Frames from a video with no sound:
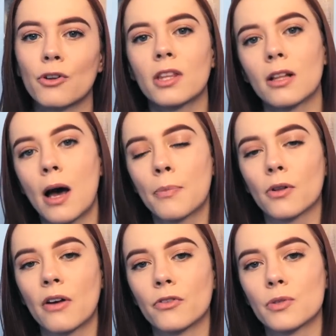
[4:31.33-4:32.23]
with the upper
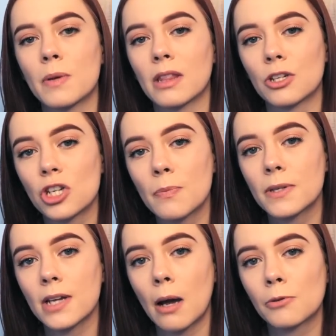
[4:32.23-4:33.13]
levels being the
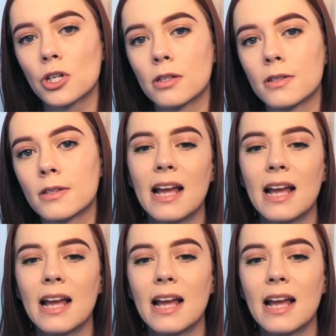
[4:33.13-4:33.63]
cheapest options.